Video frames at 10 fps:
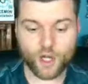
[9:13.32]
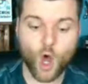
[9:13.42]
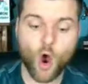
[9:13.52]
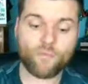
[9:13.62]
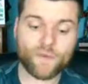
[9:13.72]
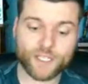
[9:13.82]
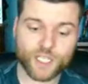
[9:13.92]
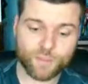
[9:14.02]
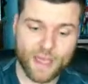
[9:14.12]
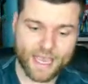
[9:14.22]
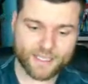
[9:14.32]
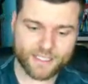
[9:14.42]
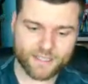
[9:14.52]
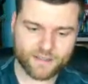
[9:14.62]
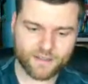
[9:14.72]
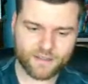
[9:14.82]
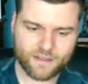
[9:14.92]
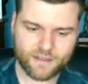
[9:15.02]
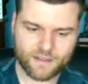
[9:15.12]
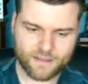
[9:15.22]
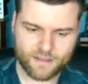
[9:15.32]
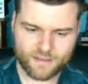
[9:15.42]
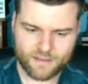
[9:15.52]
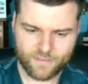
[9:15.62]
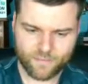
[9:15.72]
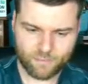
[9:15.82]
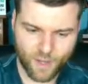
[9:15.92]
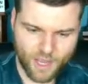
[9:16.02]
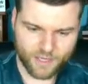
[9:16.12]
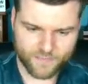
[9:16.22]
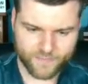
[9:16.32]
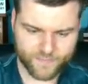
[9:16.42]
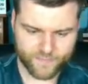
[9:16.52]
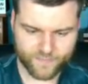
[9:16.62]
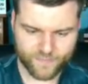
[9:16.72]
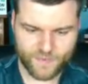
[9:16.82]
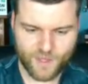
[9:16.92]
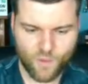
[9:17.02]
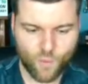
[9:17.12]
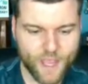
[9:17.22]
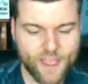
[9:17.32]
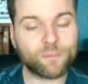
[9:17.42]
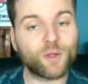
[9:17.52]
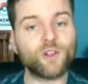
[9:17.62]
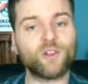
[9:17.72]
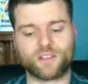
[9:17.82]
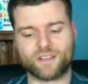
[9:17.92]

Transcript: no vintage packs, but we have pulled